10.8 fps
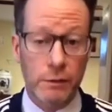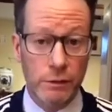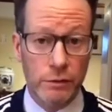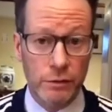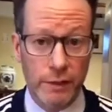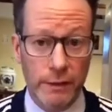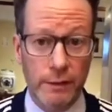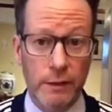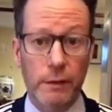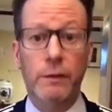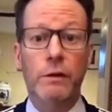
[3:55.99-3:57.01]

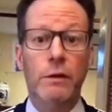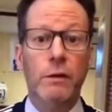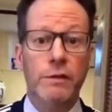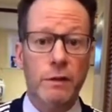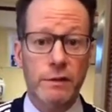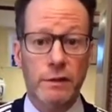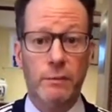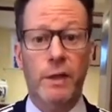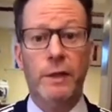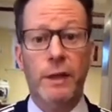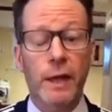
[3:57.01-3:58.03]
strengthening the neural circuits in the brain
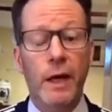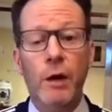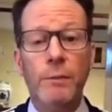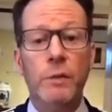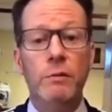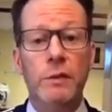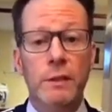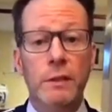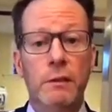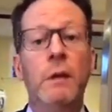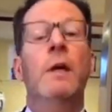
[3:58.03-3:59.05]
that help you
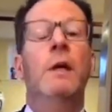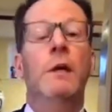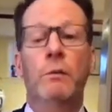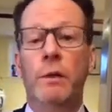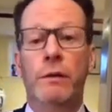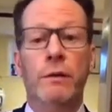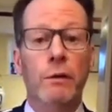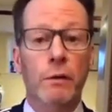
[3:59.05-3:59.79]
deal with your